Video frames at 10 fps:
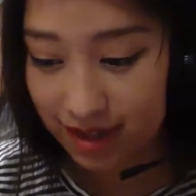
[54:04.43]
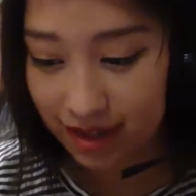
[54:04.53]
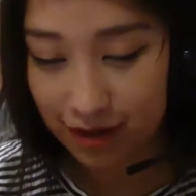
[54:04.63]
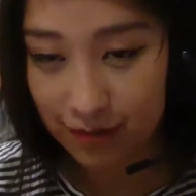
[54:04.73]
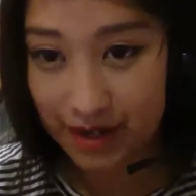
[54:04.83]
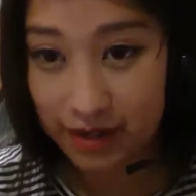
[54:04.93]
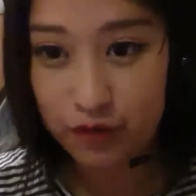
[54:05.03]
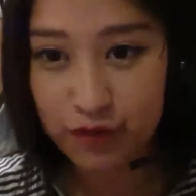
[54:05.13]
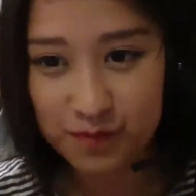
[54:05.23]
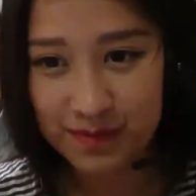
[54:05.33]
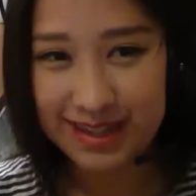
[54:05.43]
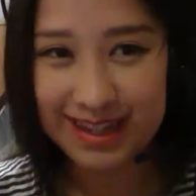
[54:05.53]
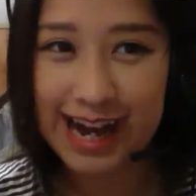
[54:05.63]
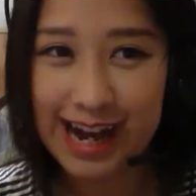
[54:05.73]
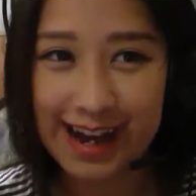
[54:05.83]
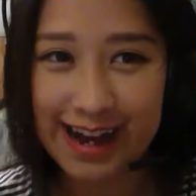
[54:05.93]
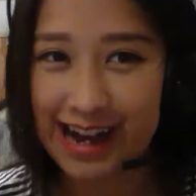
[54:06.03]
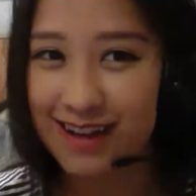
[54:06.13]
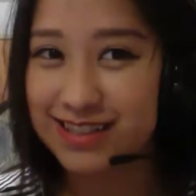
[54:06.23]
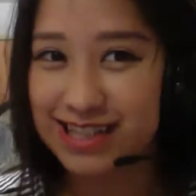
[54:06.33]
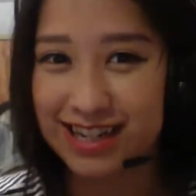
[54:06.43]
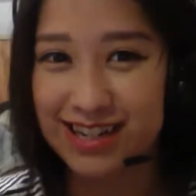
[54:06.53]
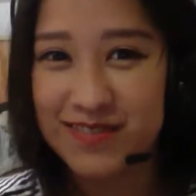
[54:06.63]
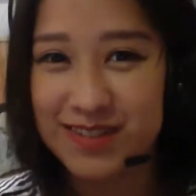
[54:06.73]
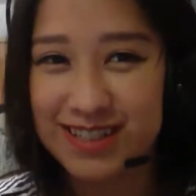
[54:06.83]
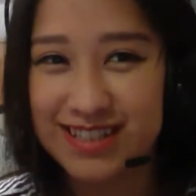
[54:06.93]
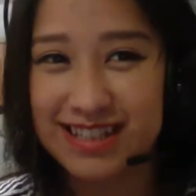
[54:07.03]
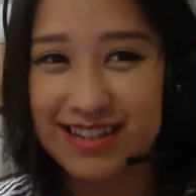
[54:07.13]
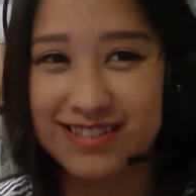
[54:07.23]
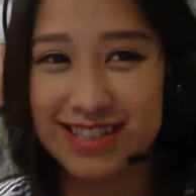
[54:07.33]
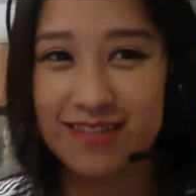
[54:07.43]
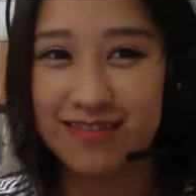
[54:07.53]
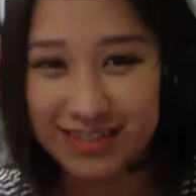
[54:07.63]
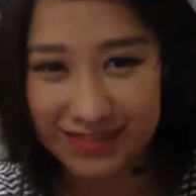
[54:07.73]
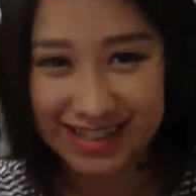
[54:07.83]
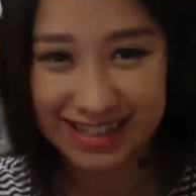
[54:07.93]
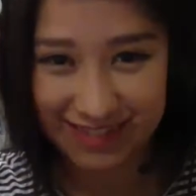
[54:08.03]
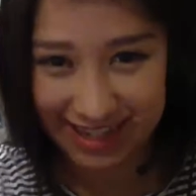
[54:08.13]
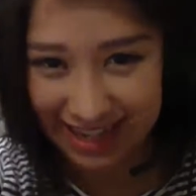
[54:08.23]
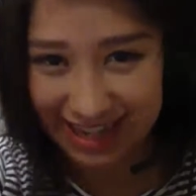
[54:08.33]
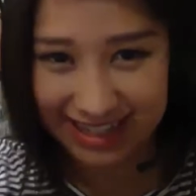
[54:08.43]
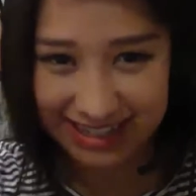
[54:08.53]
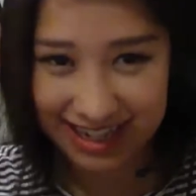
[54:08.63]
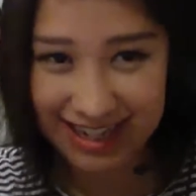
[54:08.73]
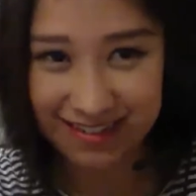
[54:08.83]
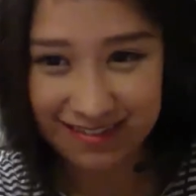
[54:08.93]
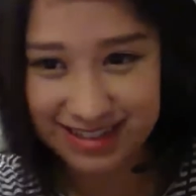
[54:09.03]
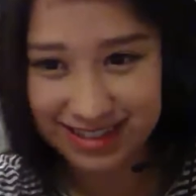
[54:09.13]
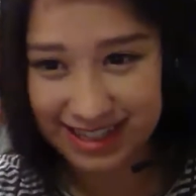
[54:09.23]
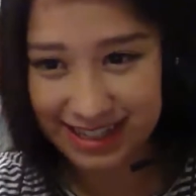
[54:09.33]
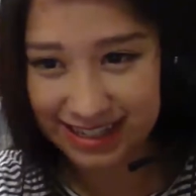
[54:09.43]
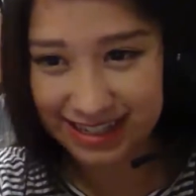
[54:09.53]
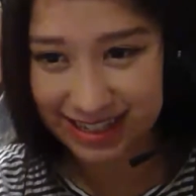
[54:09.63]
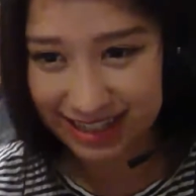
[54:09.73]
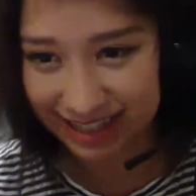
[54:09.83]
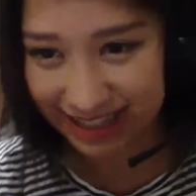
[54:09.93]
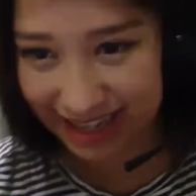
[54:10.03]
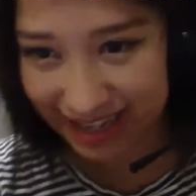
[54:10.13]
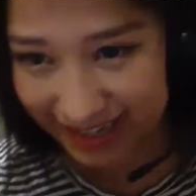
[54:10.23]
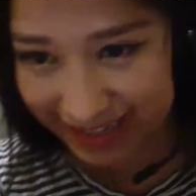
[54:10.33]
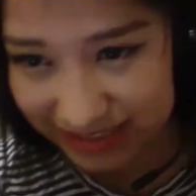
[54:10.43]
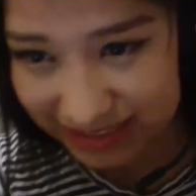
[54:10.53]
I know for me, I was that kind of person that was like always raising my hand and always like, yeah,